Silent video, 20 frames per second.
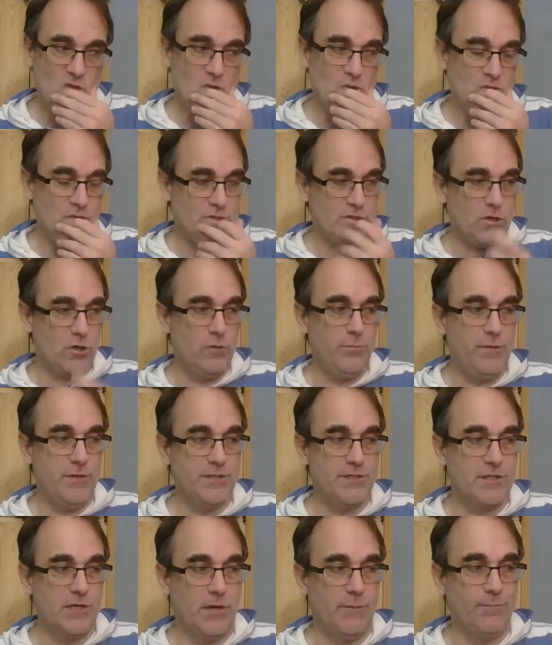The term
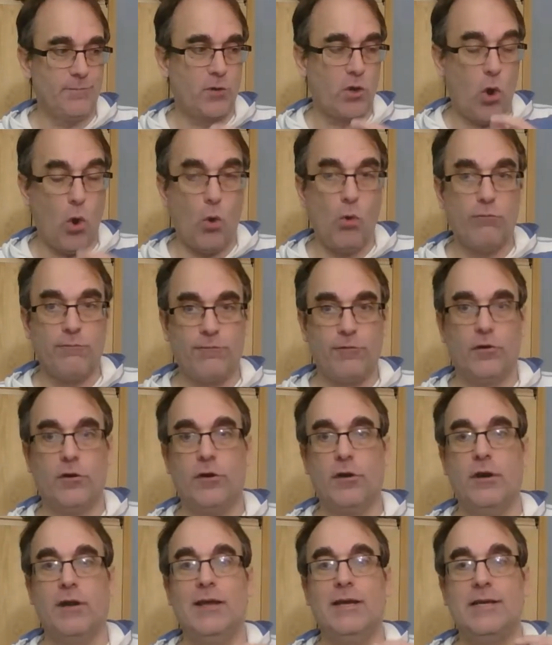is um,
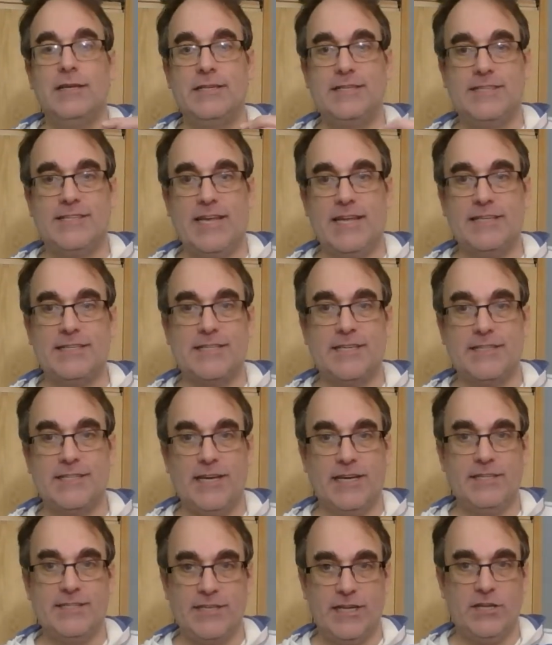covert
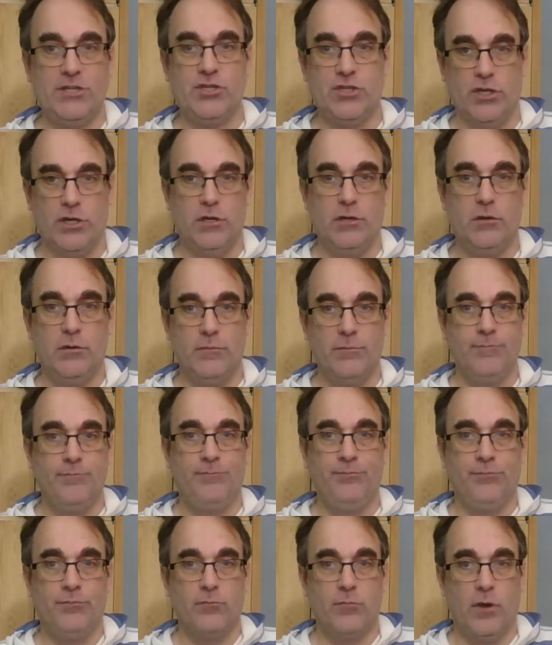sensitization
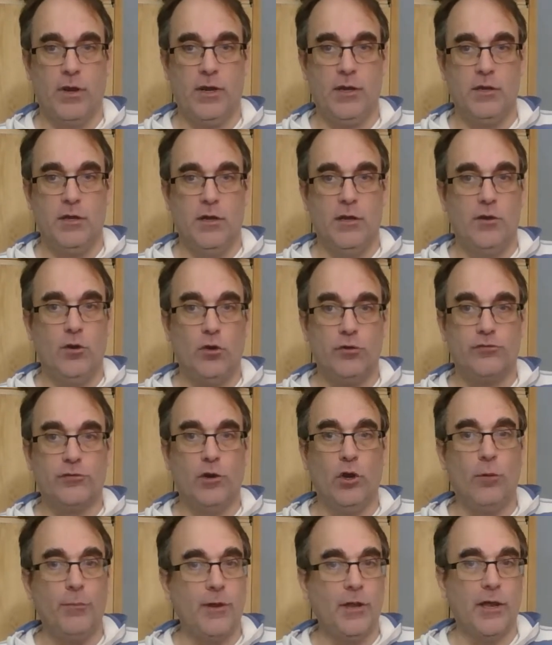right? No, so I
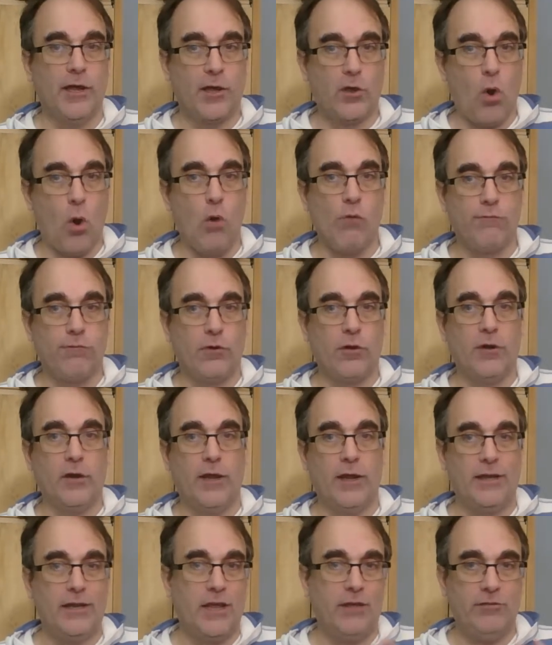don't mean like covert,
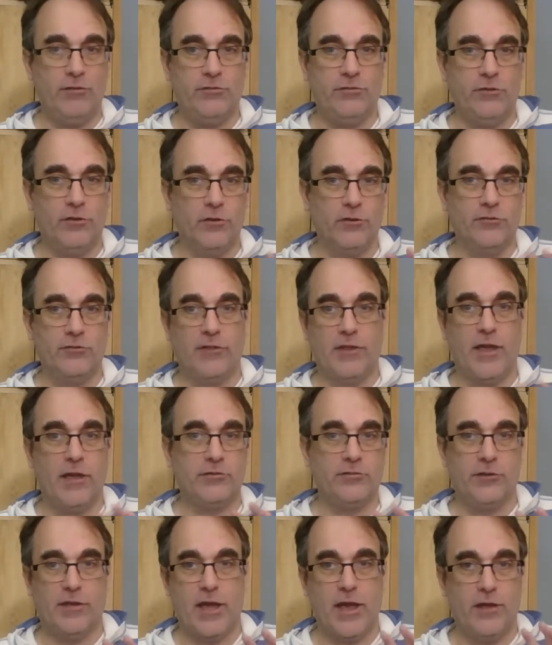like Navy SEALs and the
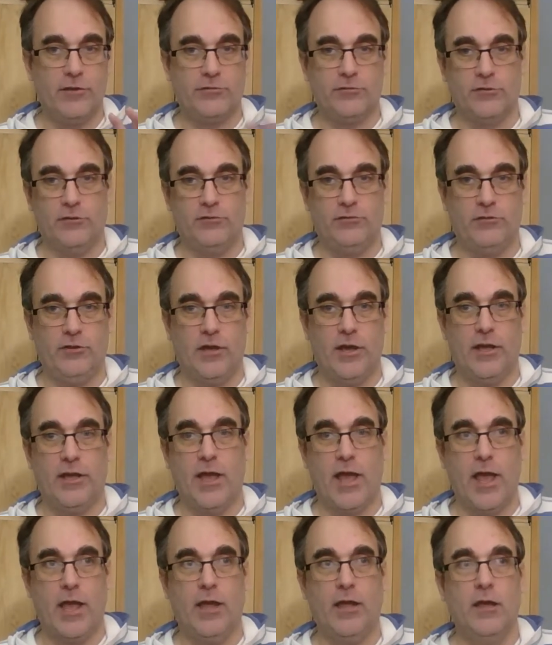SAS and the
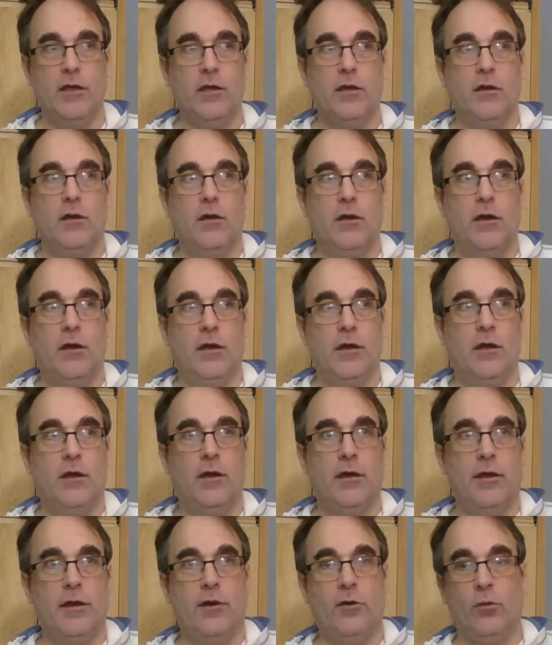CIA, uh,
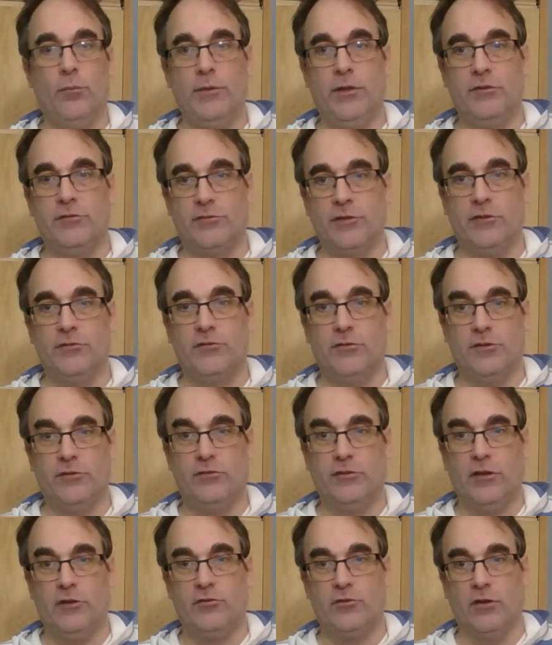and I don't mean
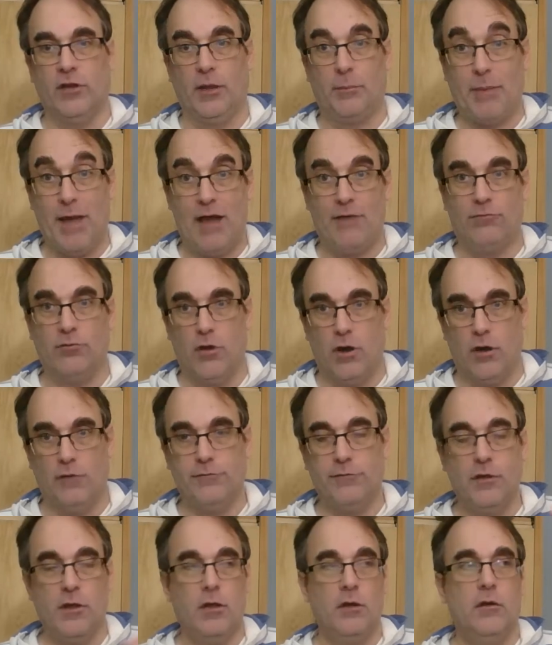sensitization like Pavlov.
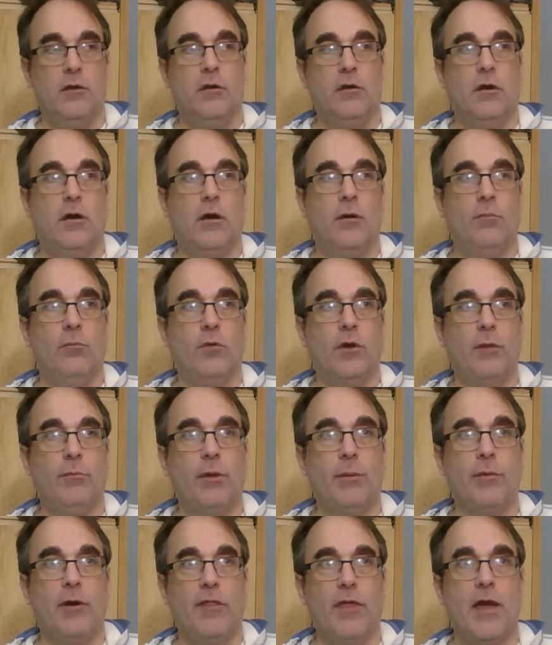Um, what I mean
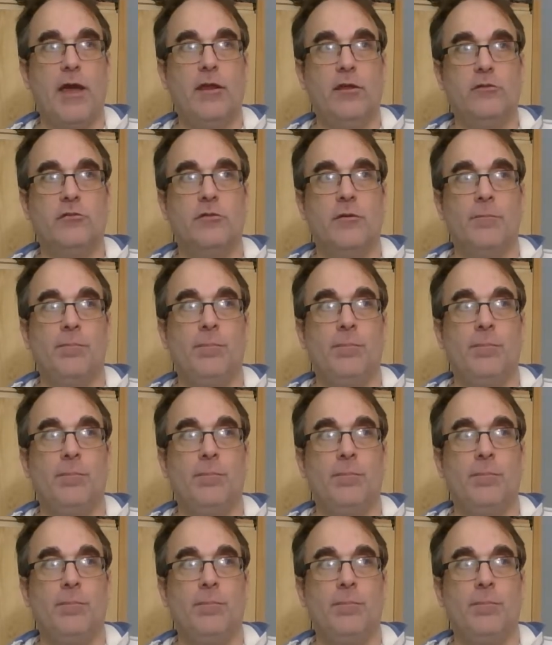by that is